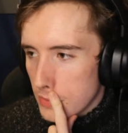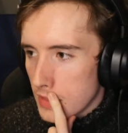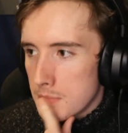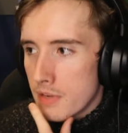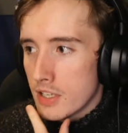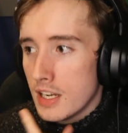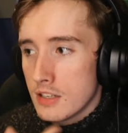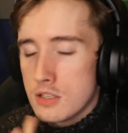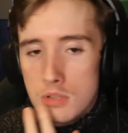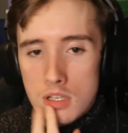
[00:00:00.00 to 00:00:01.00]
I'm having an
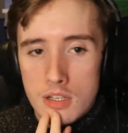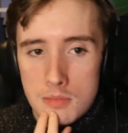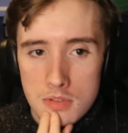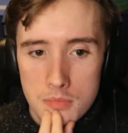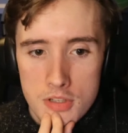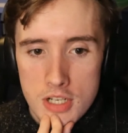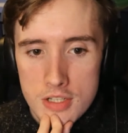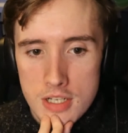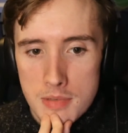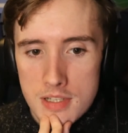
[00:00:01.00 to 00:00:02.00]
actual argument with
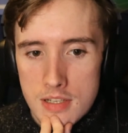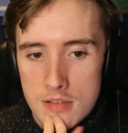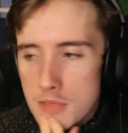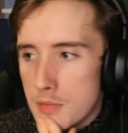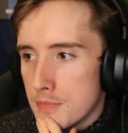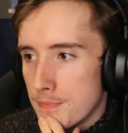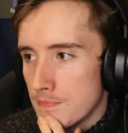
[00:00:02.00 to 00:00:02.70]
ChatGPT at the moment.